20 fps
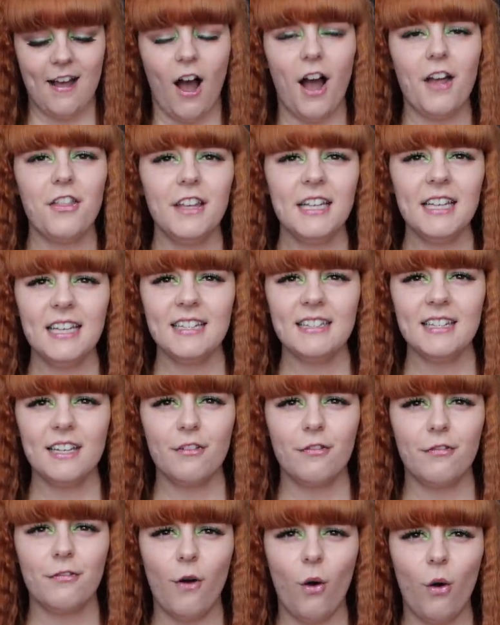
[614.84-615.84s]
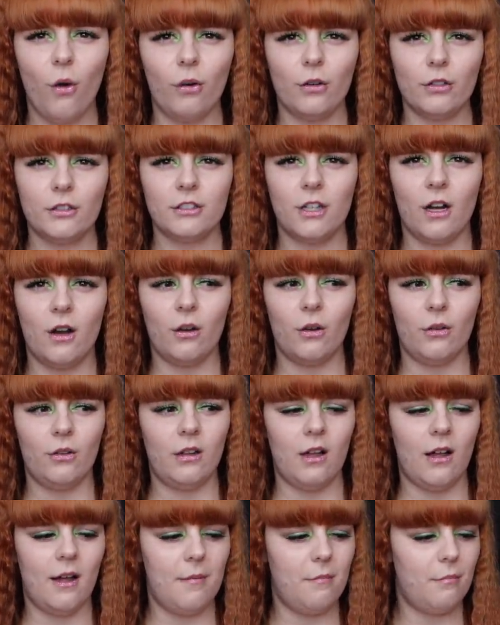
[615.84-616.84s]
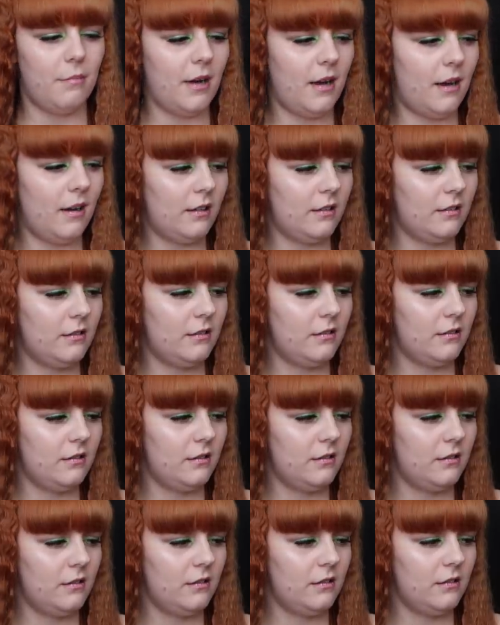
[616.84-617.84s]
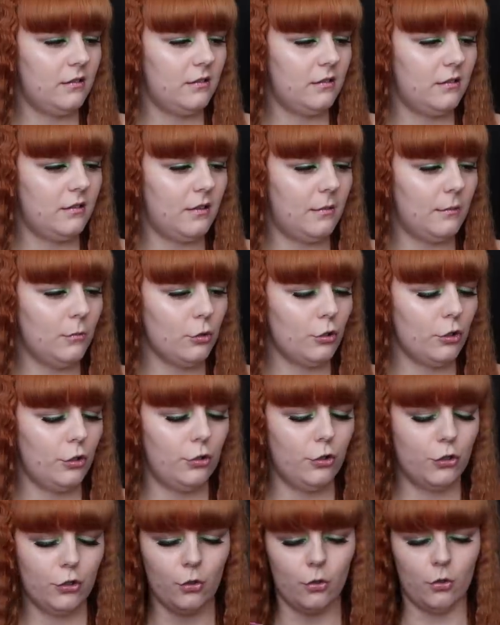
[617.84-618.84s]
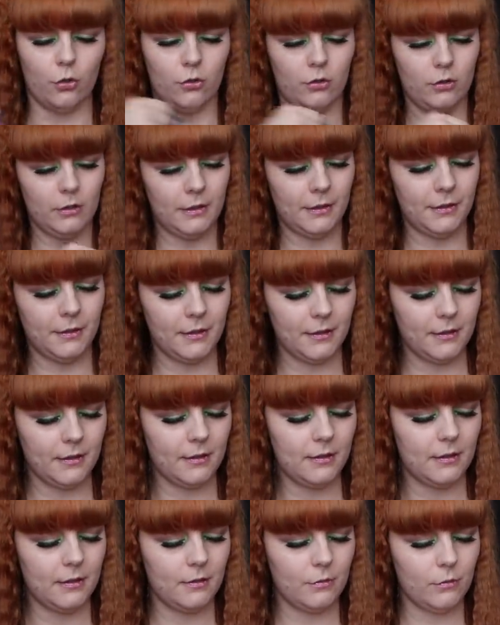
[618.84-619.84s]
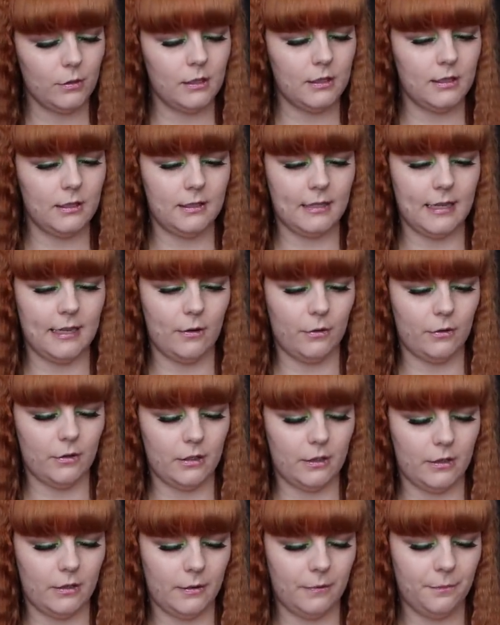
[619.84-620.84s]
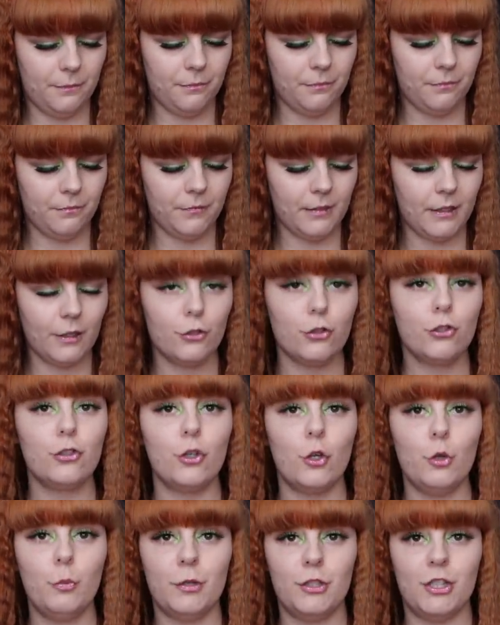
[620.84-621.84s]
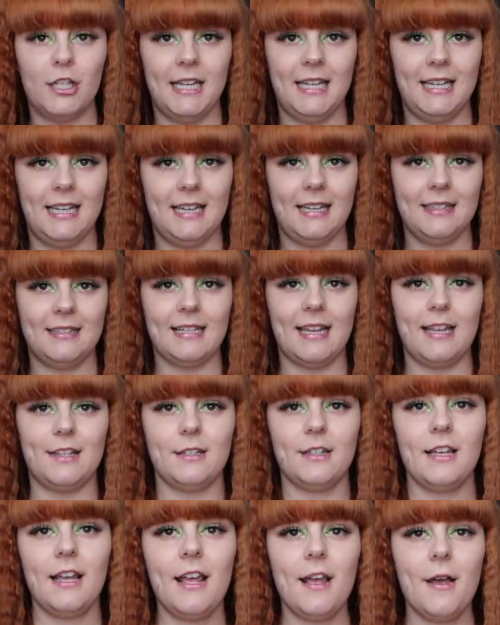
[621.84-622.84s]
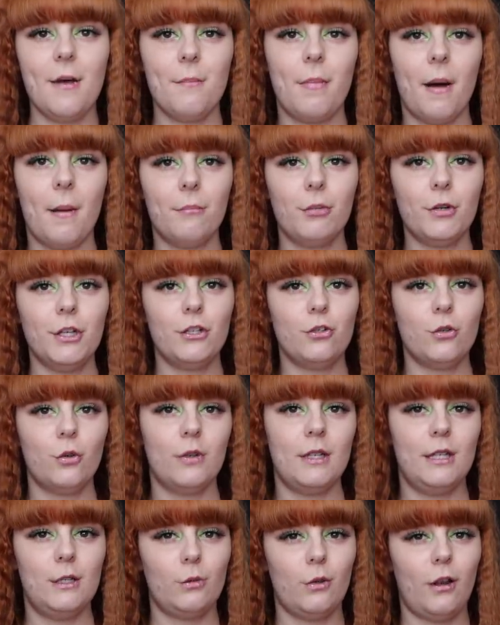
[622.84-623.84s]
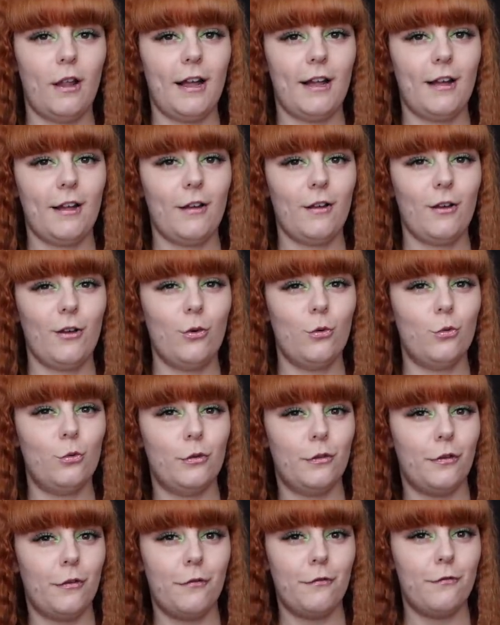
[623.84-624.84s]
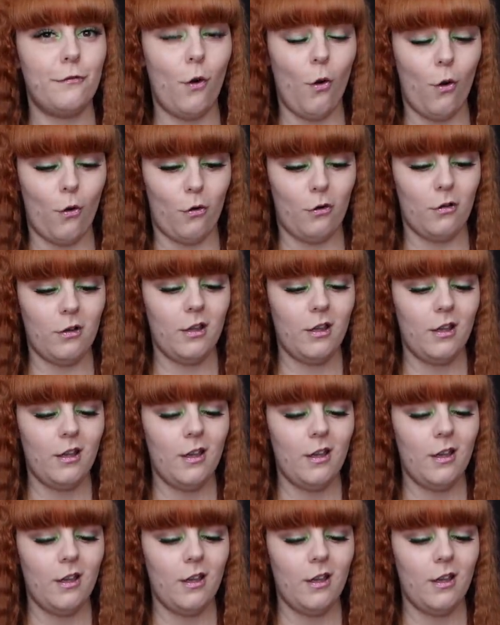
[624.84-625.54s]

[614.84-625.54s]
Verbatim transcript: I think it said Fong style online, but I'm not too sure. What does it say on the... Super cheeky it says, but I'm pretty sure these were like called the Fong